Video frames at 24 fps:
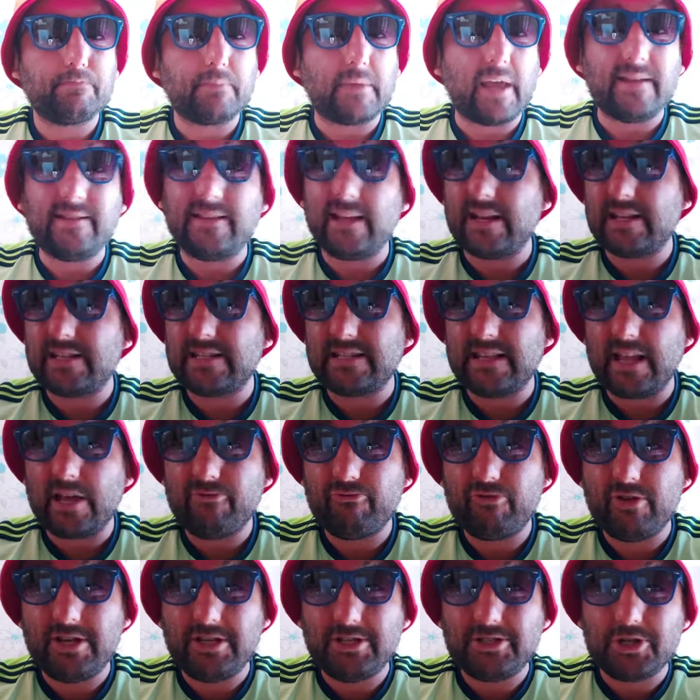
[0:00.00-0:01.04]
I did a
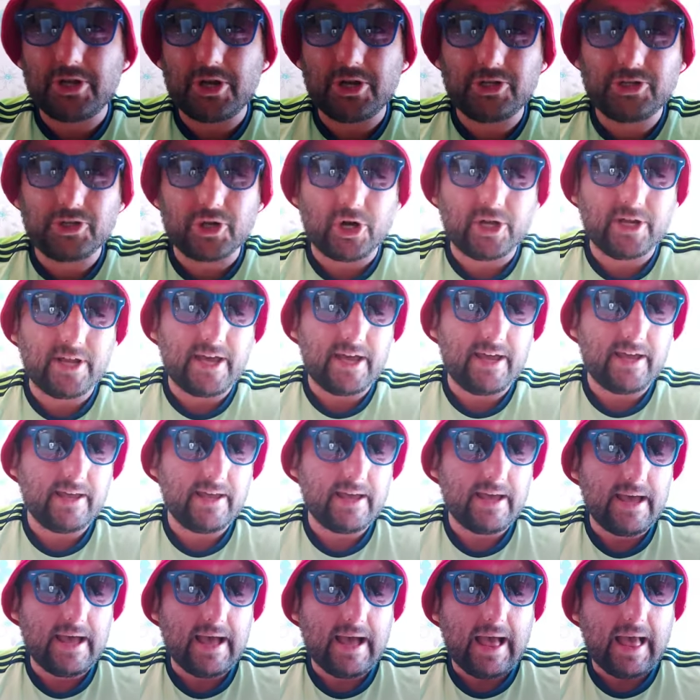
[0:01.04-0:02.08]
slight research on it.
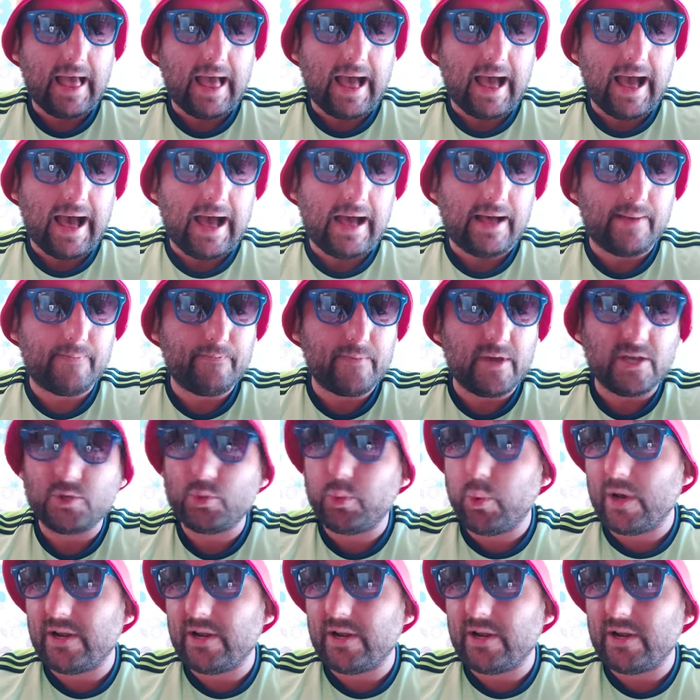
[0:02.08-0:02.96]
It's